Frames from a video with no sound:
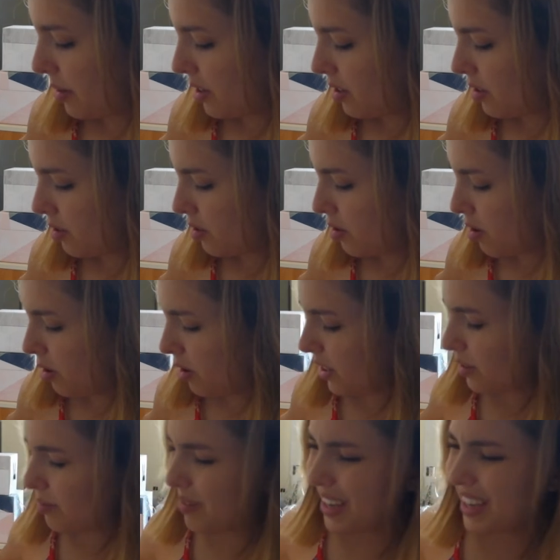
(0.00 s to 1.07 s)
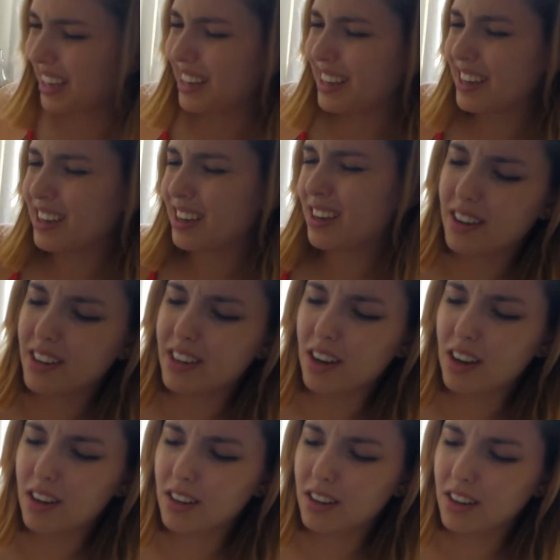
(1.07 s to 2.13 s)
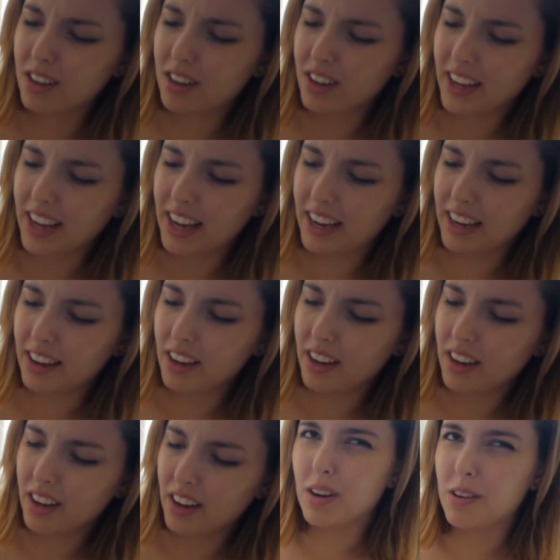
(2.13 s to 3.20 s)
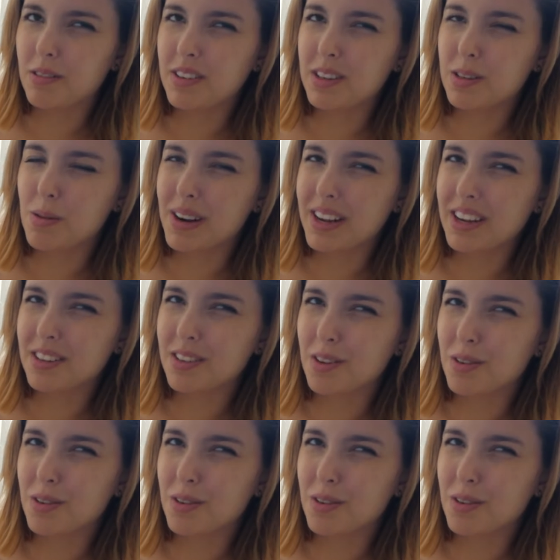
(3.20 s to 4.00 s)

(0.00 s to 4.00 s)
because you're calling me young looking, only 20 years